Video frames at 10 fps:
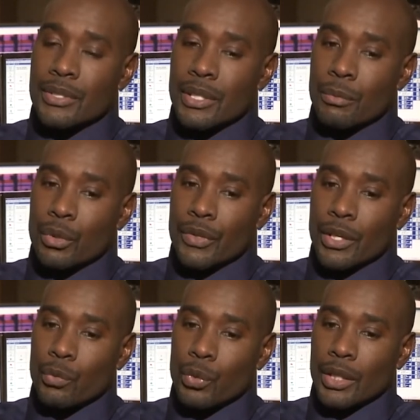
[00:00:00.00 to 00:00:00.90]
seeing the
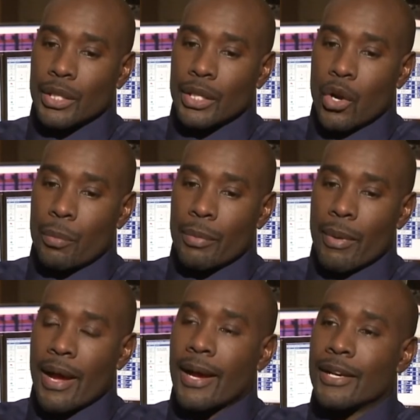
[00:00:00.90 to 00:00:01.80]
movie, it really opened
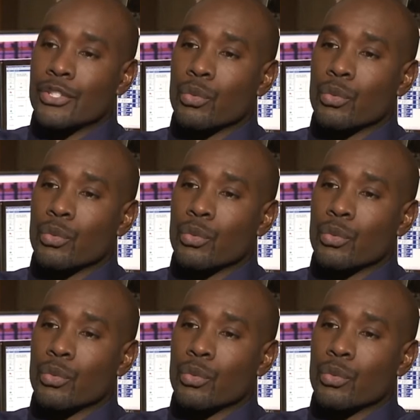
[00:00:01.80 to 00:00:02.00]
my eyes